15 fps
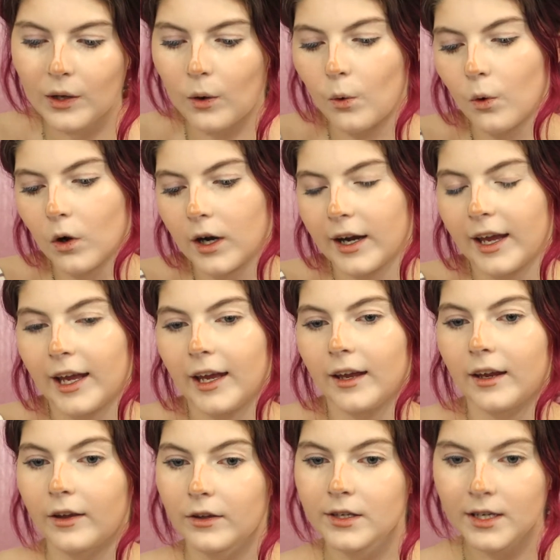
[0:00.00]
or
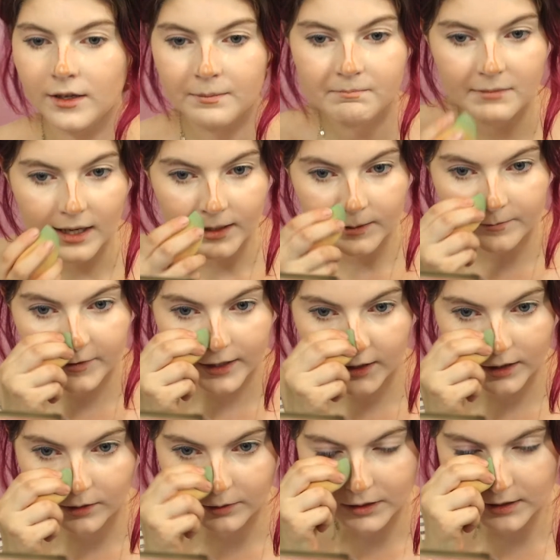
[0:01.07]
a makeup
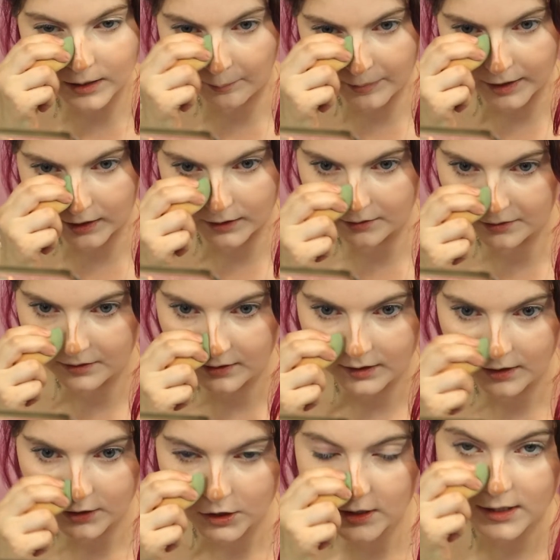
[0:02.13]
video or something,
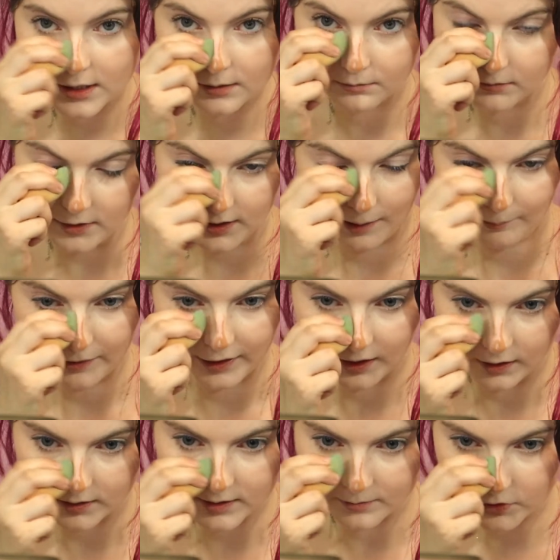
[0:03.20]
just
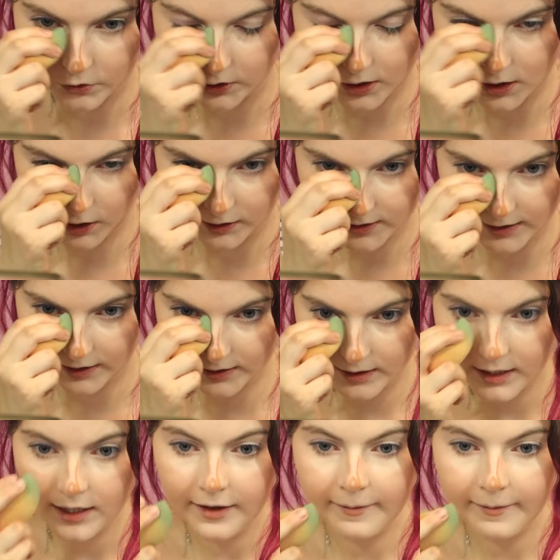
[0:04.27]
something, some sort of content.